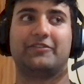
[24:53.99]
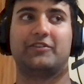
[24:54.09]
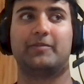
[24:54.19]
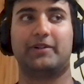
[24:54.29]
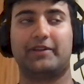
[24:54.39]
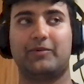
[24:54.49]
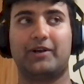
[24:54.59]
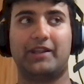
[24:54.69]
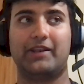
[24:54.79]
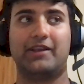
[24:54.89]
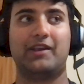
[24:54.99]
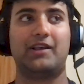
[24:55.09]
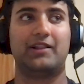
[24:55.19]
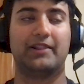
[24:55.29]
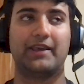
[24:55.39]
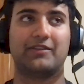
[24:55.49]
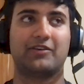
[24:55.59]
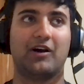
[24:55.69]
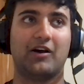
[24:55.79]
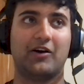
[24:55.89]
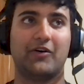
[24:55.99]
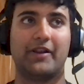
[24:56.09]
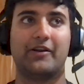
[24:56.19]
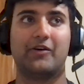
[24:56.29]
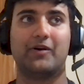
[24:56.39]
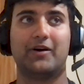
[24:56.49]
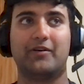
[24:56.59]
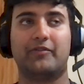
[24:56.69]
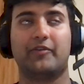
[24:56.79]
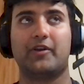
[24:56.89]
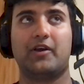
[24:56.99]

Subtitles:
So they're building one in Lake Tahoe, I know of.